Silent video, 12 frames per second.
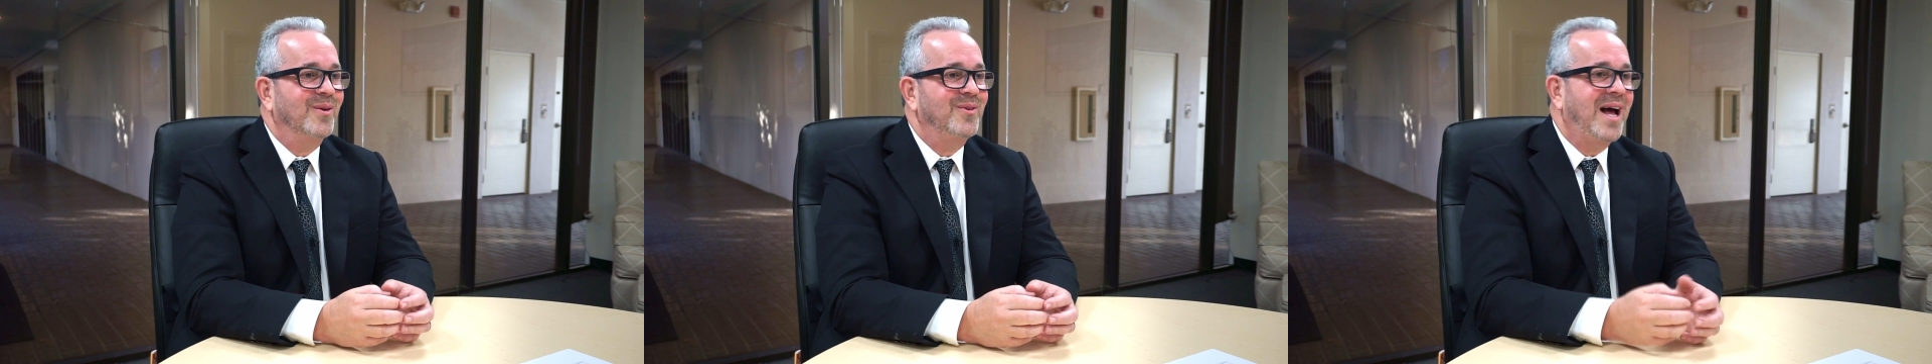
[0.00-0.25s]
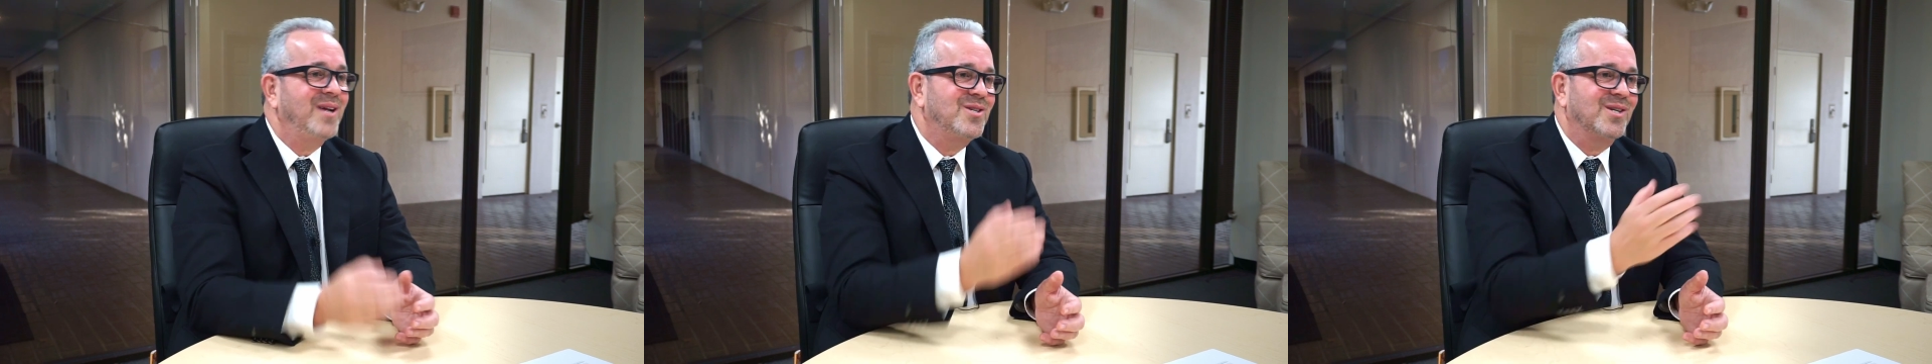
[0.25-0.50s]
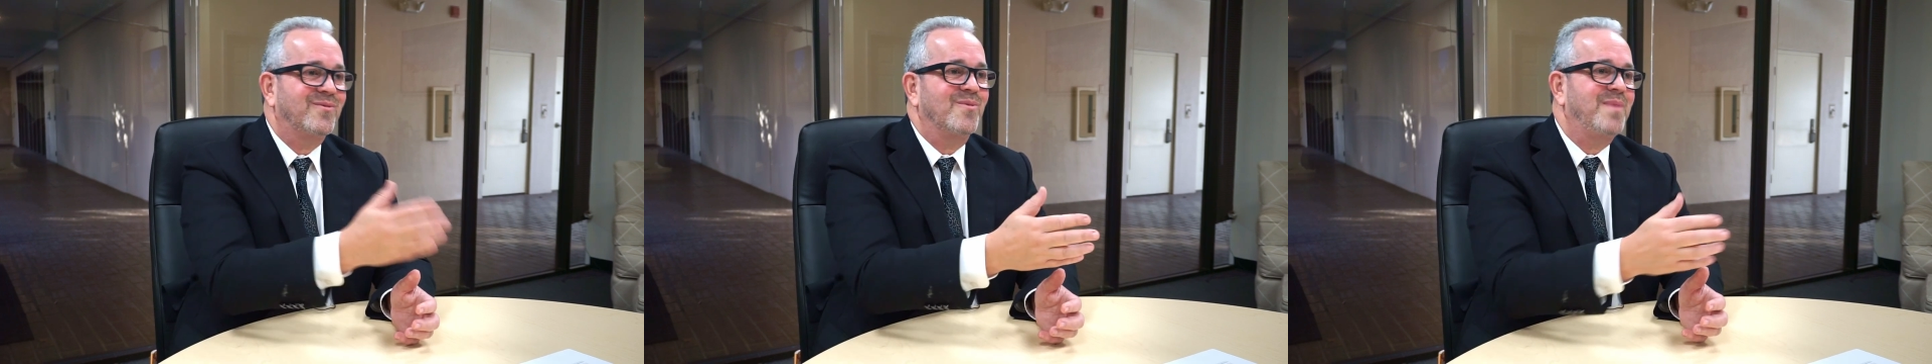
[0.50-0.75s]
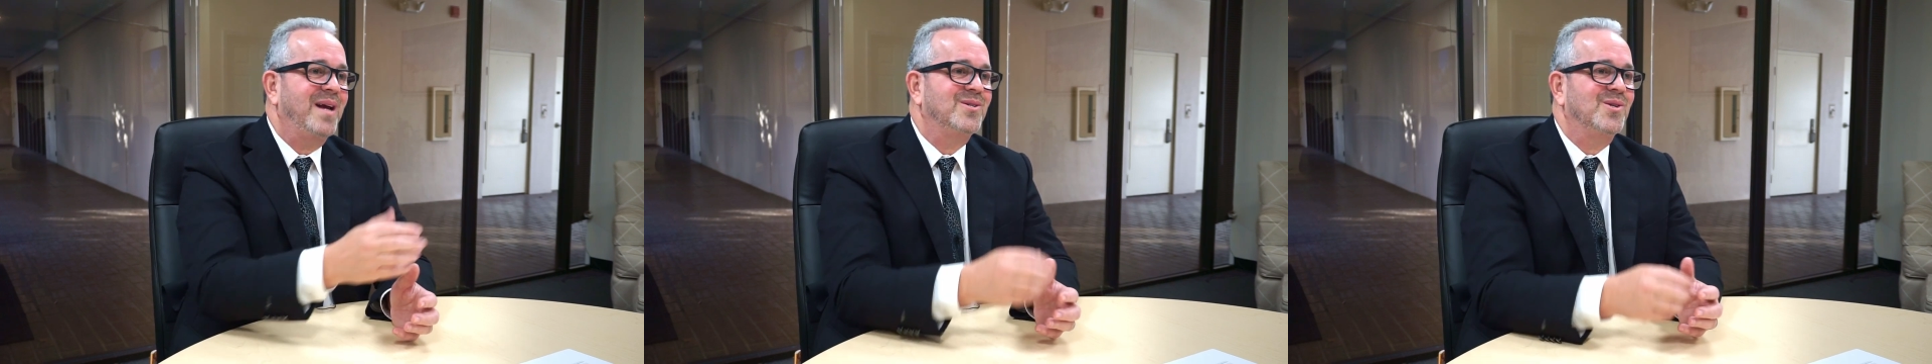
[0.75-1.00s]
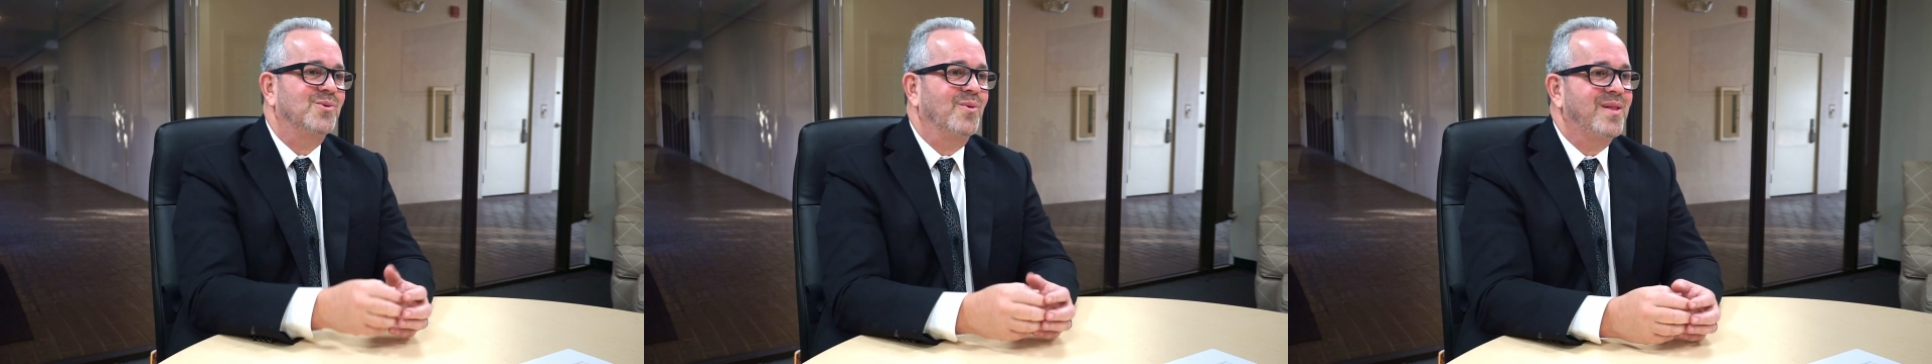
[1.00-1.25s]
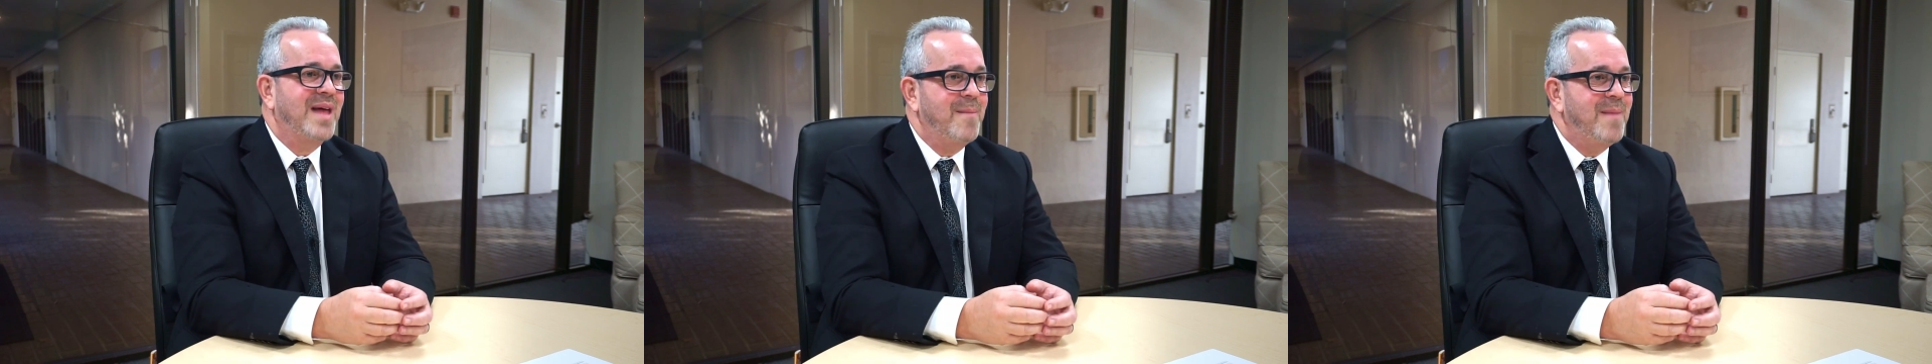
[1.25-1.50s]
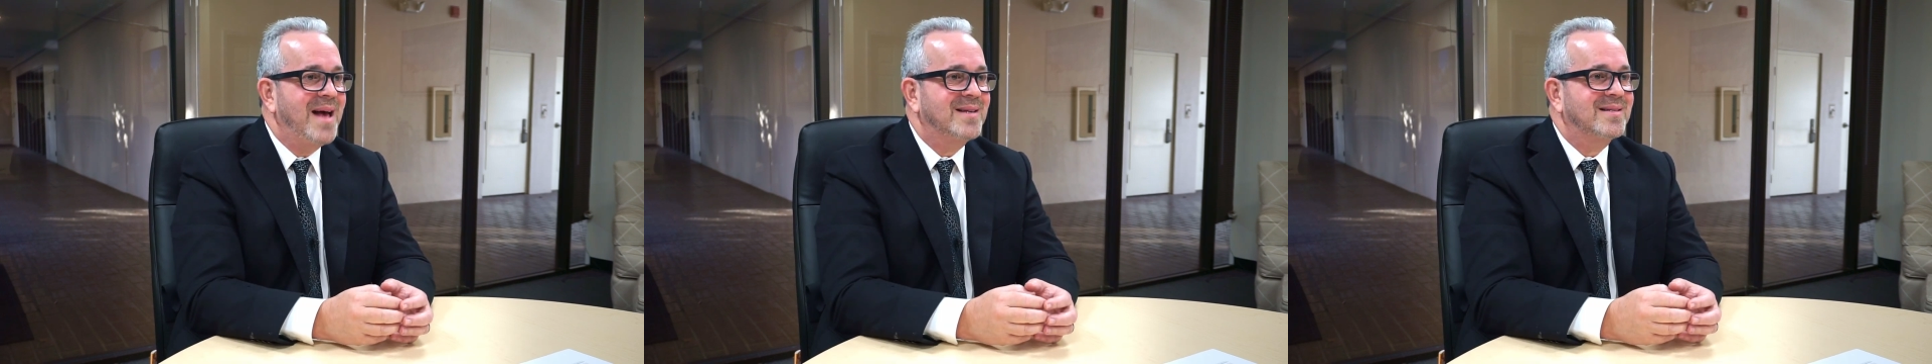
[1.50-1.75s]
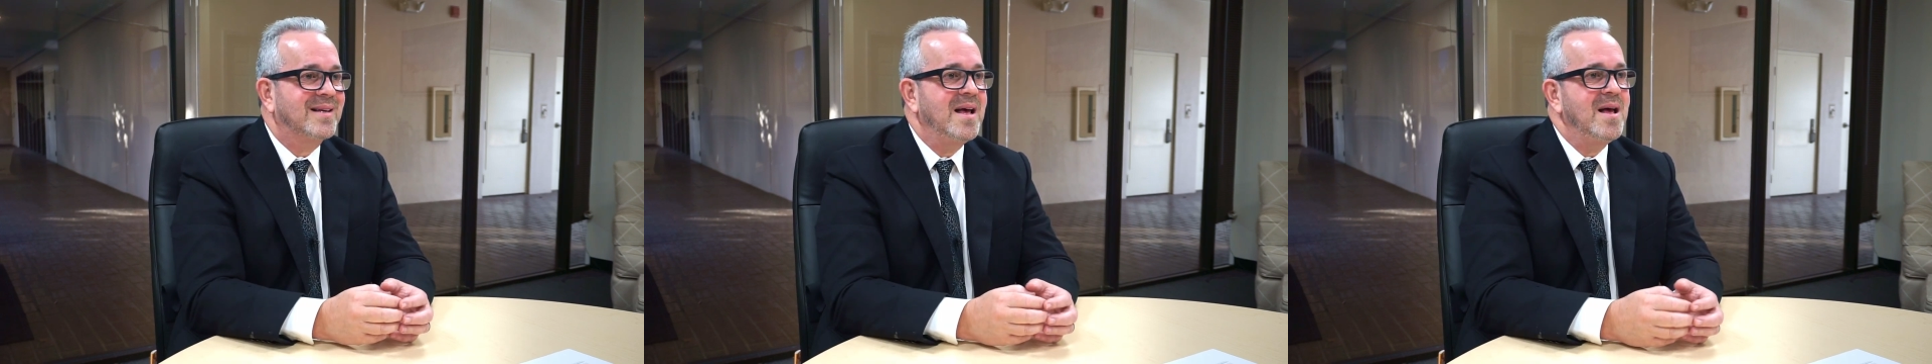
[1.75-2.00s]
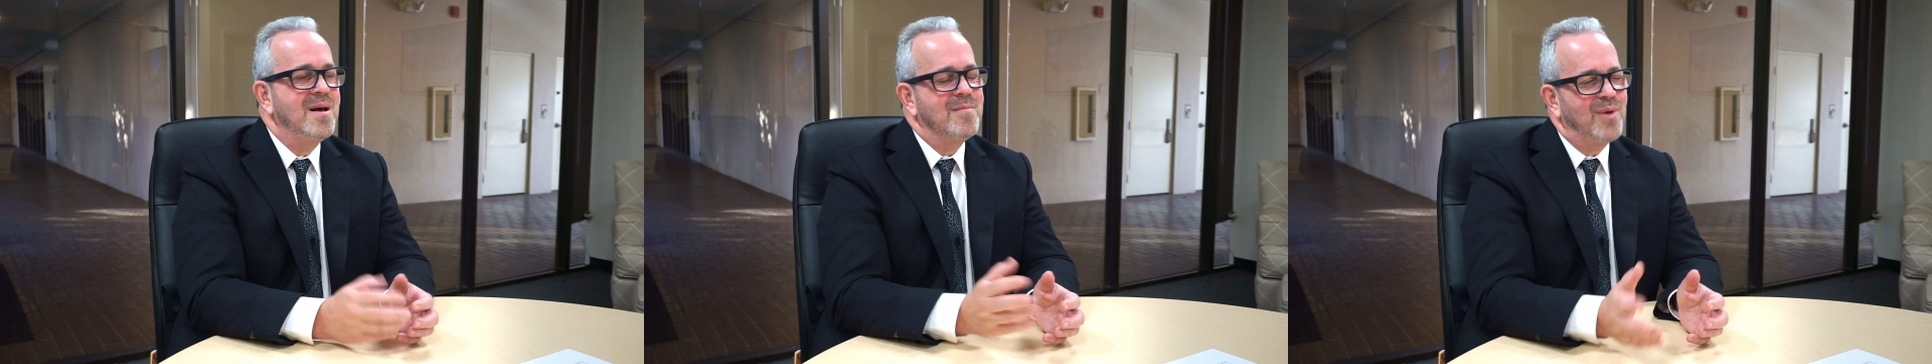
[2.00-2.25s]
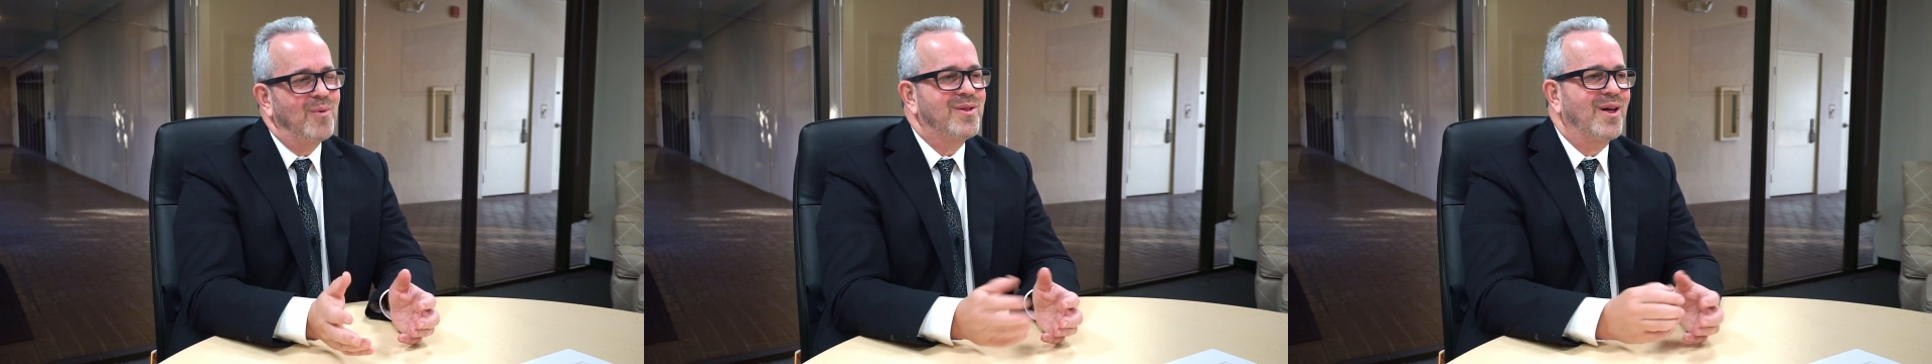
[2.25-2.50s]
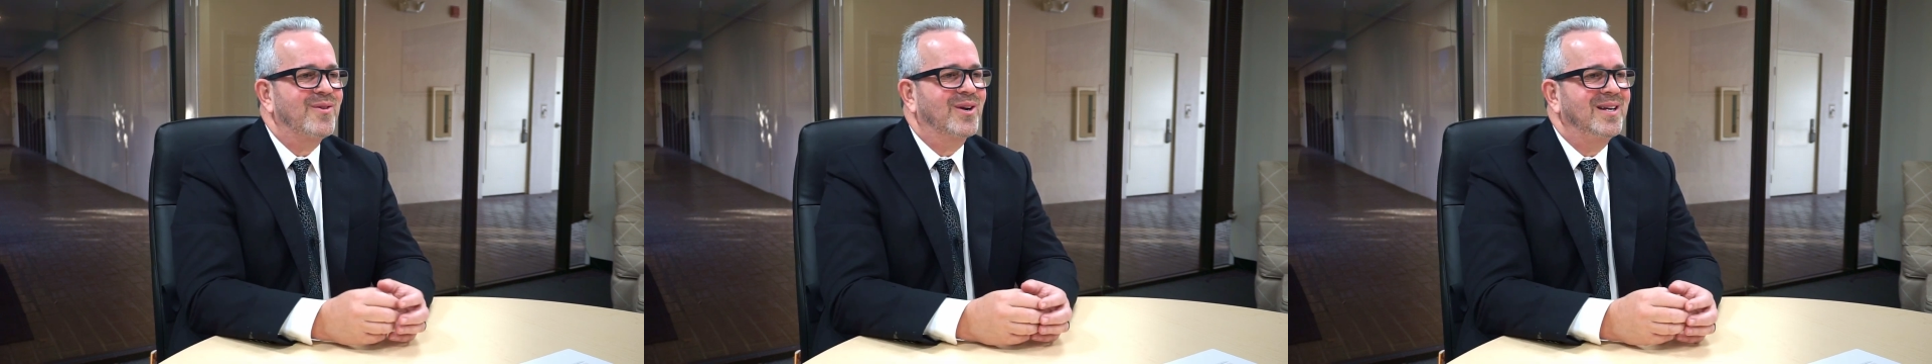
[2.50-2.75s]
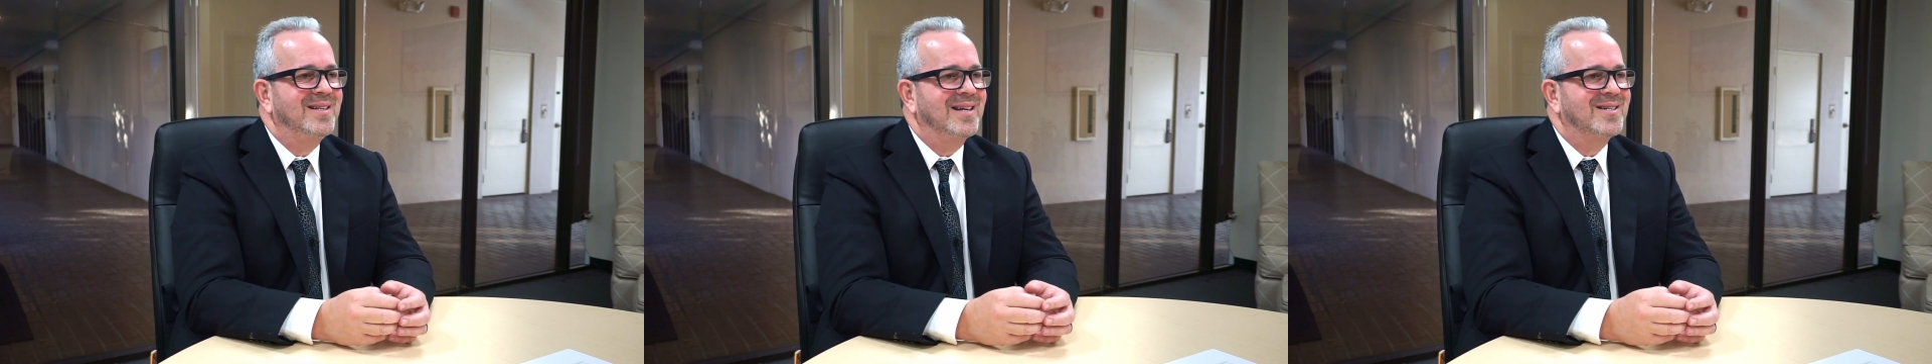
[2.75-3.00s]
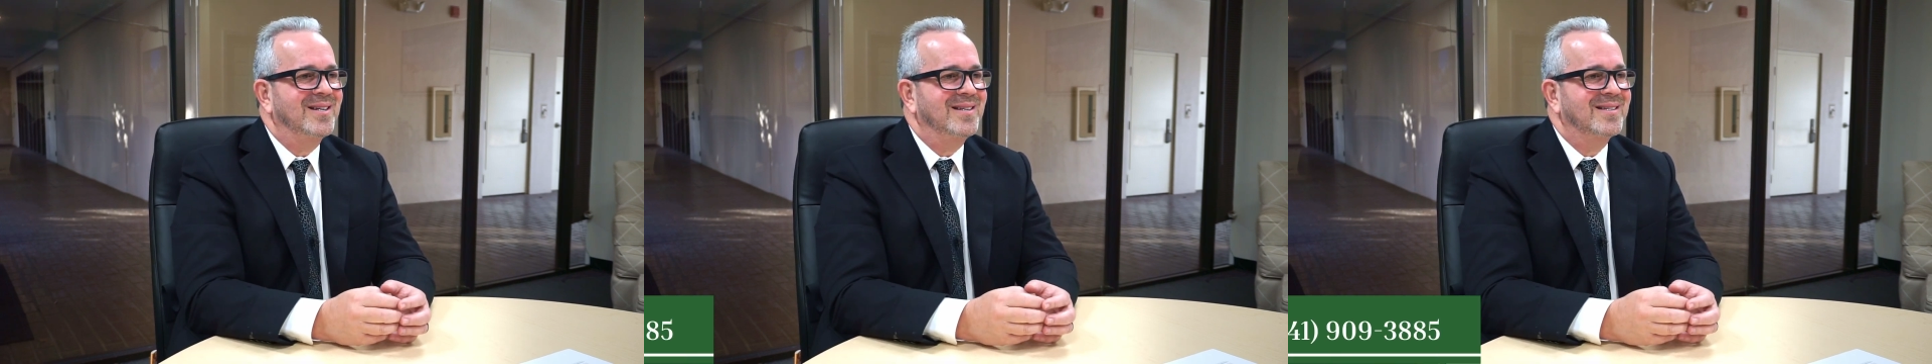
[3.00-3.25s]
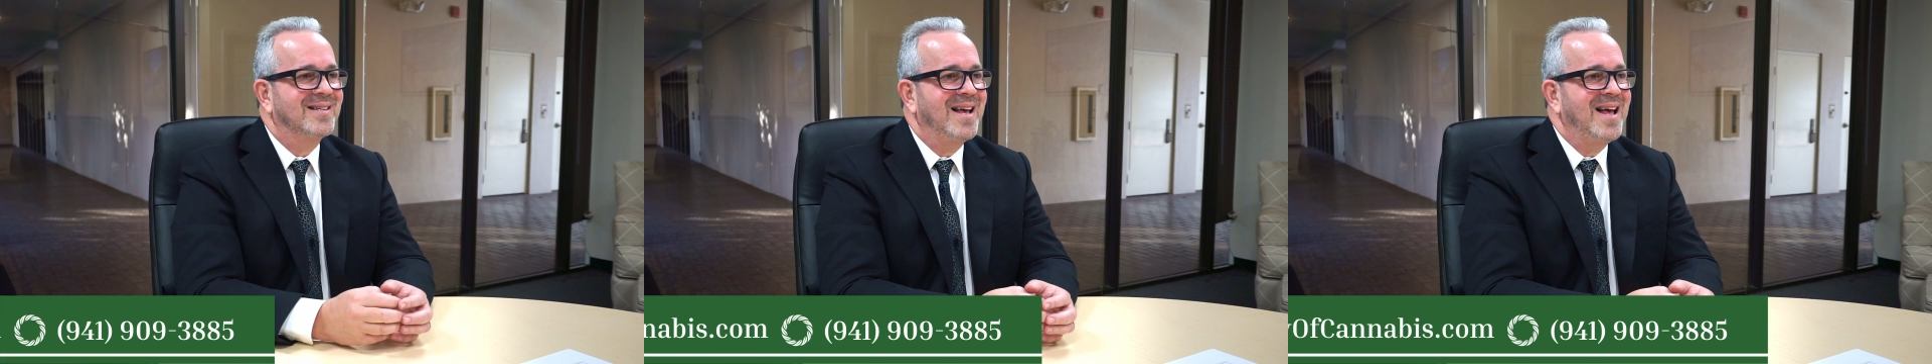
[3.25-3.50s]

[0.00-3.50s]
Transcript: not just for patients with MS, but with other conditions.